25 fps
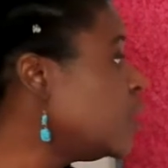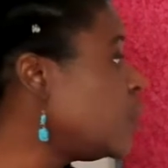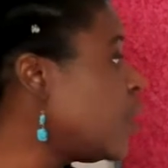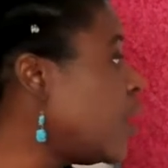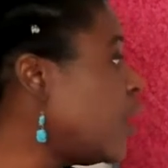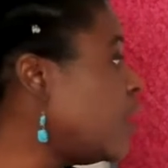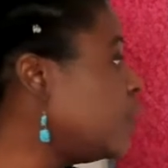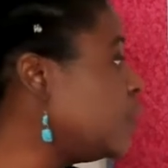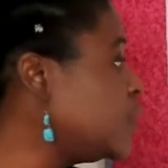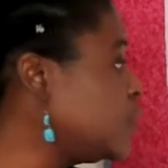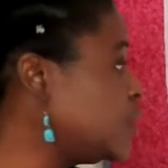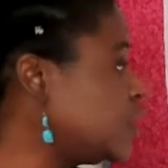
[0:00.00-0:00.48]

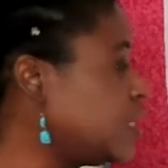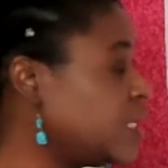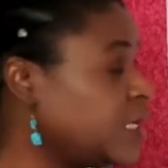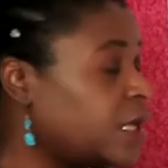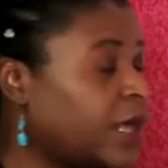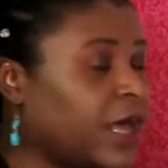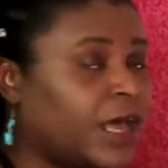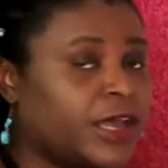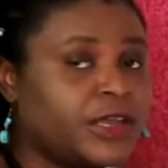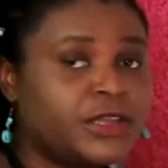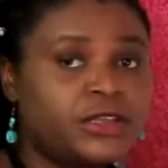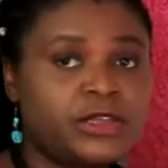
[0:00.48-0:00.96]
Obviously
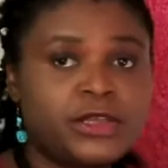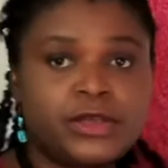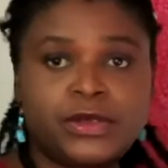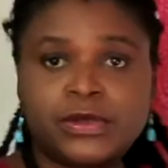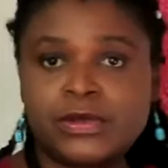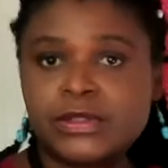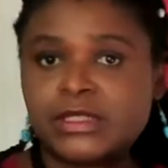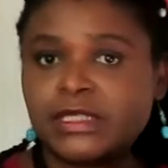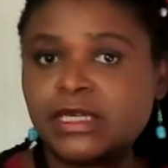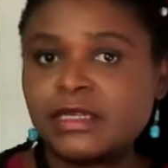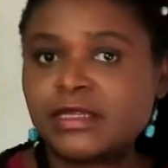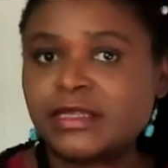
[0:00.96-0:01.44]
I
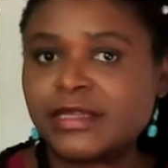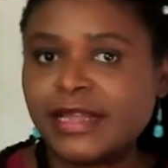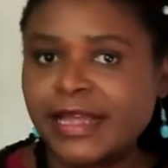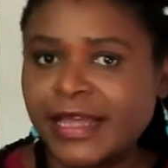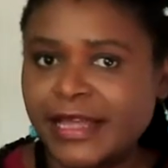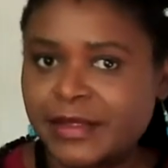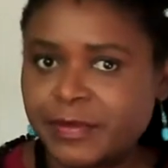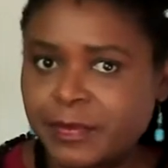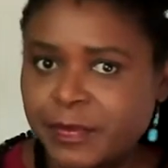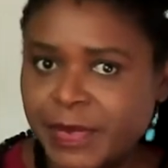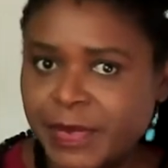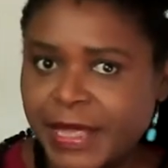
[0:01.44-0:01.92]
use a
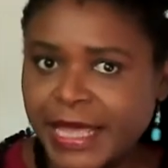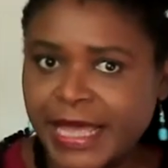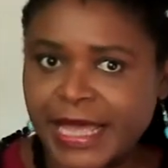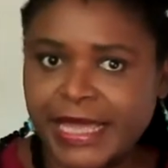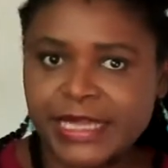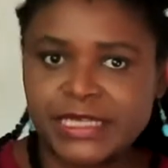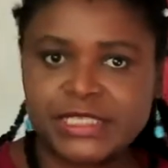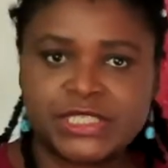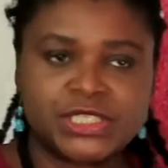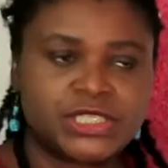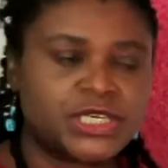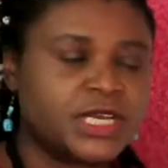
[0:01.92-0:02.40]

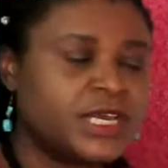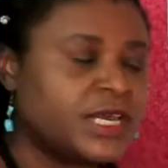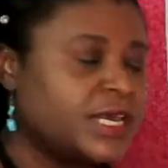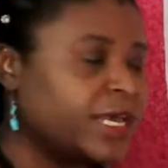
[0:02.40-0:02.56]
9-patch.